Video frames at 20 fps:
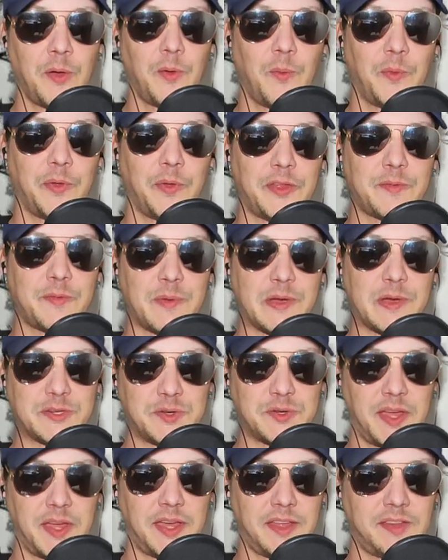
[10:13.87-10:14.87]
with a special
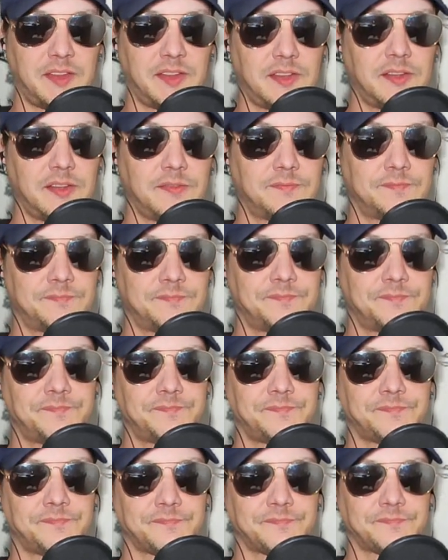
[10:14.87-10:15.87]
guest.
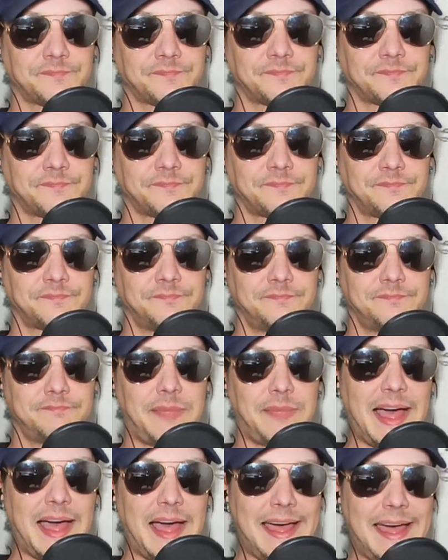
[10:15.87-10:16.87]

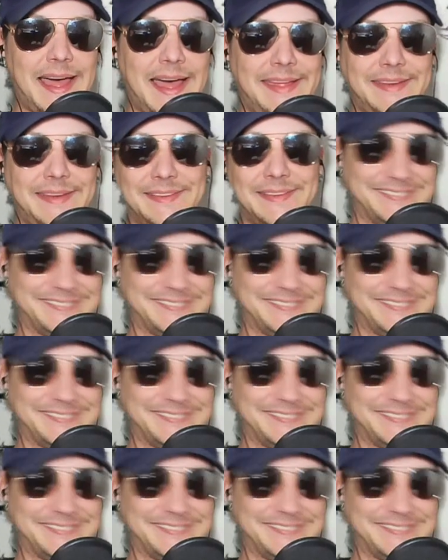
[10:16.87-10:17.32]
Bye.